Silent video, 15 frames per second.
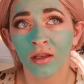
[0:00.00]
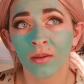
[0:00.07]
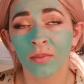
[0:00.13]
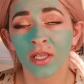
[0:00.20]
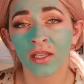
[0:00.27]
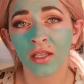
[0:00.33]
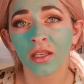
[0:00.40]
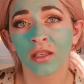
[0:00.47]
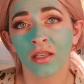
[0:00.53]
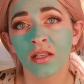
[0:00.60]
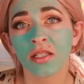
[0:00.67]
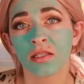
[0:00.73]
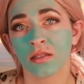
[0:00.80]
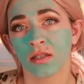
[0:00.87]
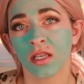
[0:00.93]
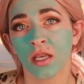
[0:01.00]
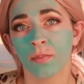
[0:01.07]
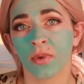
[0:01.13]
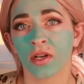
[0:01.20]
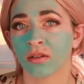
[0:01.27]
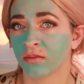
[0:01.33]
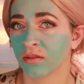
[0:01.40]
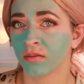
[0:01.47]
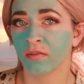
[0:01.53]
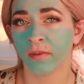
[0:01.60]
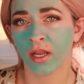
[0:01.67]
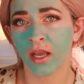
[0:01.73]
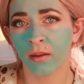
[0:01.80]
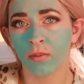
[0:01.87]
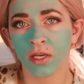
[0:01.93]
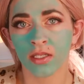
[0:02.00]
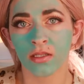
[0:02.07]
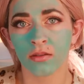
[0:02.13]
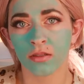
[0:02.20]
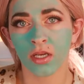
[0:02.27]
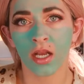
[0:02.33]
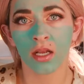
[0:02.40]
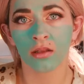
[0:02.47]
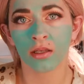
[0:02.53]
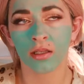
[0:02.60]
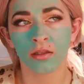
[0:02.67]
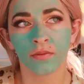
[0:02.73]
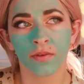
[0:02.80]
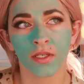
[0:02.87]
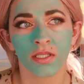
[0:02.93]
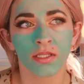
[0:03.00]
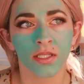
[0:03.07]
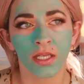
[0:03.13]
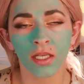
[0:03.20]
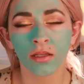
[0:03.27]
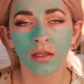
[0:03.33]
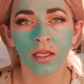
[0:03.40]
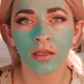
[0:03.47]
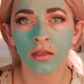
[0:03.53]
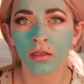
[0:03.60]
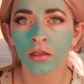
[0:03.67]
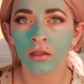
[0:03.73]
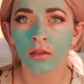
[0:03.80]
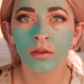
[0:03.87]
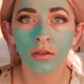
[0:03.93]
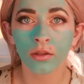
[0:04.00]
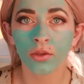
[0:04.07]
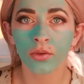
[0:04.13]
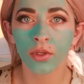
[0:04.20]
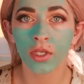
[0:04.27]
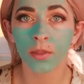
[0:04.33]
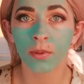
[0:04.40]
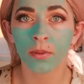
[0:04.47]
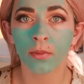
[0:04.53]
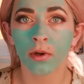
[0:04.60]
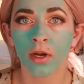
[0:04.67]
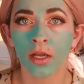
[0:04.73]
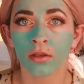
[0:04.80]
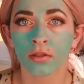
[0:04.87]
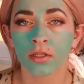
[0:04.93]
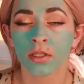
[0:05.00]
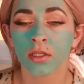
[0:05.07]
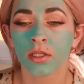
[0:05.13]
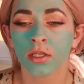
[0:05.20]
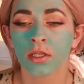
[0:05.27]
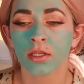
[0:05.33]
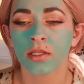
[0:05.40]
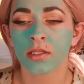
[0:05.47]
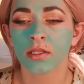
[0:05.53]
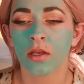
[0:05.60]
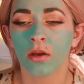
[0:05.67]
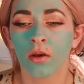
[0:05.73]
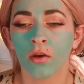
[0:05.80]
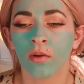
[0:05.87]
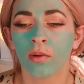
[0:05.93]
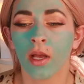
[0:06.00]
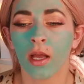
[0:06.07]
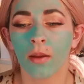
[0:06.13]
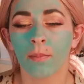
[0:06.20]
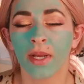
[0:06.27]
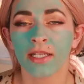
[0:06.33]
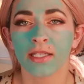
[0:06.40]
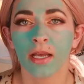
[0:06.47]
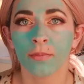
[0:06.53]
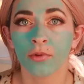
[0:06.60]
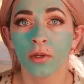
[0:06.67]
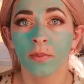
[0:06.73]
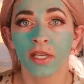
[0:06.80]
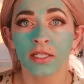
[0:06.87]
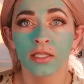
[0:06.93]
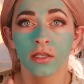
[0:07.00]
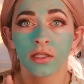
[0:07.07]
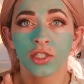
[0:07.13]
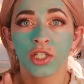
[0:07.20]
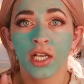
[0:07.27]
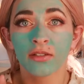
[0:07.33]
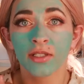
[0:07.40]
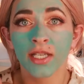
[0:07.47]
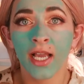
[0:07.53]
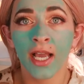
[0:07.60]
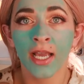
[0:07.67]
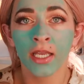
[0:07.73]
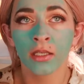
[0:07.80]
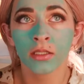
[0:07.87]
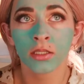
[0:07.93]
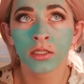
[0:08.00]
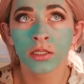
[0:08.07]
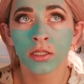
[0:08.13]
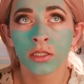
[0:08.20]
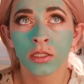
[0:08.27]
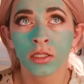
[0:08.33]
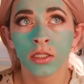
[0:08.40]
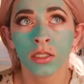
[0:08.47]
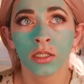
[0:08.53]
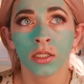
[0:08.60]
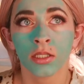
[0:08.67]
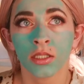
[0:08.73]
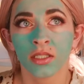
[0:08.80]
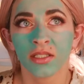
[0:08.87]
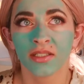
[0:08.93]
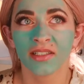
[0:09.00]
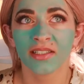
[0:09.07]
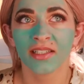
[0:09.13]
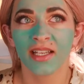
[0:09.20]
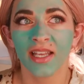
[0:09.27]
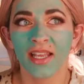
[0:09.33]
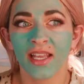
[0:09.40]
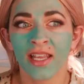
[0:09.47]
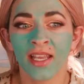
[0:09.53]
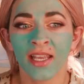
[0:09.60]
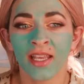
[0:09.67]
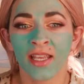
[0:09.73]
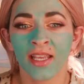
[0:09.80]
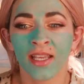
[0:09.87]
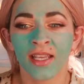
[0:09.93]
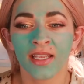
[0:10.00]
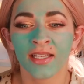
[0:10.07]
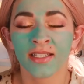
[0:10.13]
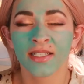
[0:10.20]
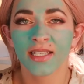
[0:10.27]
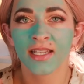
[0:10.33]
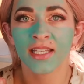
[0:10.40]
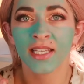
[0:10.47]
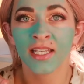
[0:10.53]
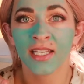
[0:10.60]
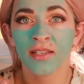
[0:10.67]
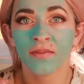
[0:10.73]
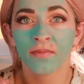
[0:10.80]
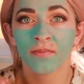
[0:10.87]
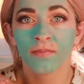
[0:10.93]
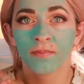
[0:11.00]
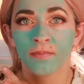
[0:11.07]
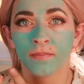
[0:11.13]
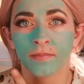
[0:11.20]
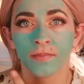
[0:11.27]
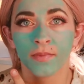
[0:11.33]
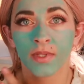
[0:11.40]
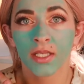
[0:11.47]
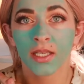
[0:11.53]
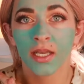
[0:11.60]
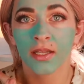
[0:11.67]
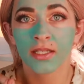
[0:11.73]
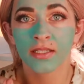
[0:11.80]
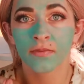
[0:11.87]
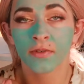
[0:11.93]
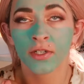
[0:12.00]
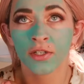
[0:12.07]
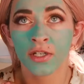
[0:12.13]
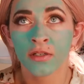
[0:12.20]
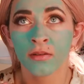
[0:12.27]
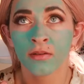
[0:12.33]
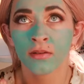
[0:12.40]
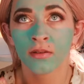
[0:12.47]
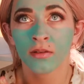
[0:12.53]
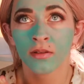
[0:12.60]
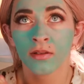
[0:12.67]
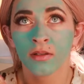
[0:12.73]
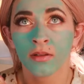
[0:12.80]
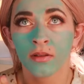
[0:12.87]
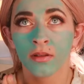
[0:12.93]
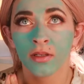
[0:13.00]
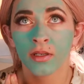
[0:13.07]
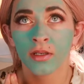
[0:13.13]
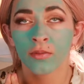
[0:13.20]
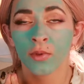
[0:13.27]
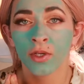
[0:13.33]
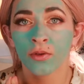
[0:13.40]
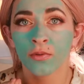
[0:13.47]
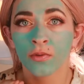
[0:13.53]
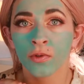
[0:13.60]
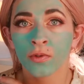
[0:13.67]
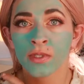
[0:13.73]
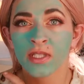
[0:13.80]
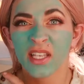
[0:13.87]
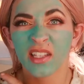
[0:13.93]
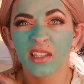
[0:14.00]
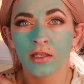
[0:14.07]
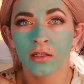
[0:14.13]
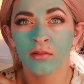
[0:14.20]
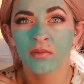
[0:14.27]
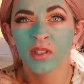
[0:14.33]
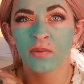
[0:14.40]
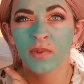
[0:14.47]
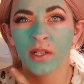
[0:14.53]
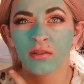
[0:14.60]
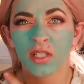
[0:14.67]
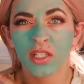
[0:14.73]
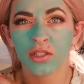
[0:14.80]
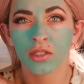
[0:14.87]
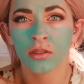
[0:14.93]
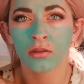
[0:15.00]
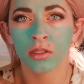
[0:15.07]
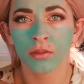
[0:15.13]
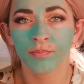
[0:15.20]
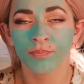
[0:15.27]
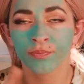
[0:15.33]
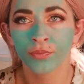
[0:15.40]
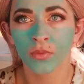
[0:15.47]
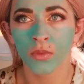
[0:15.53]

I'm like, he's a keeper a guy brings you chocolate on the first date, like, you keep him around. So my top three picks are the chocolate guy and the the guy that's a virgin, the one who owns like the the foundation, the